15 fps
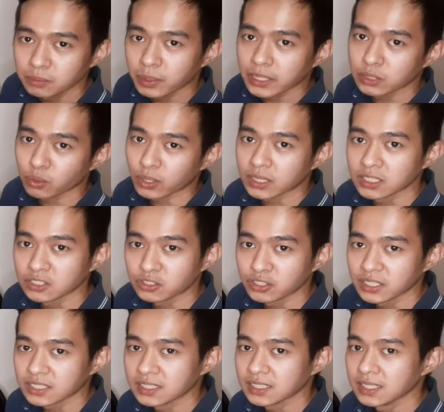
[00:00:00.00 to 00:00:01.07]
by
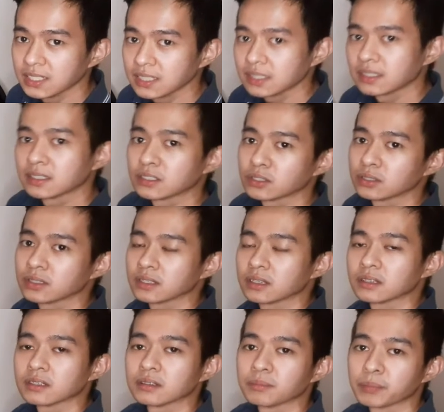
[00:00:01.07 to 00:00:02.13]
23C
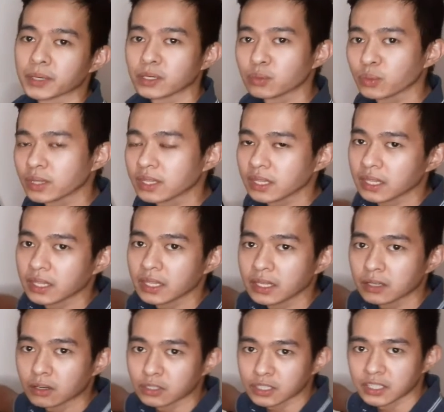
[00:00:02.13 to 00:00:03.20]
paired with
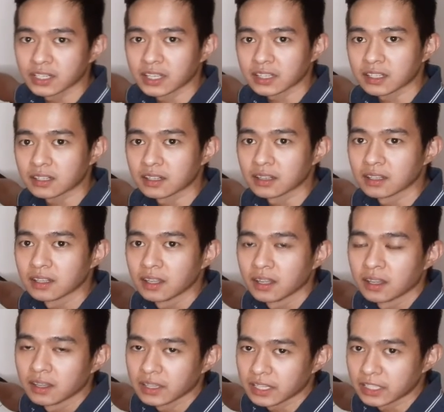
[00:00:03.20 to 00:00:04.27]
a Continental
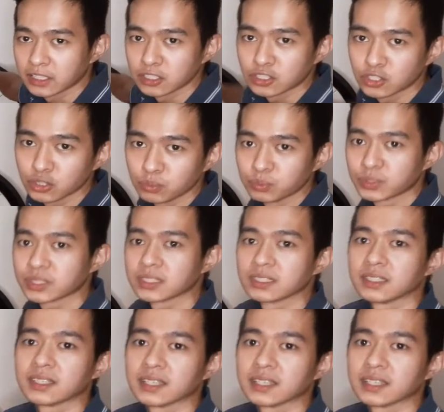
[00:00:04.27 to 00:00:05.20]
inner tubes.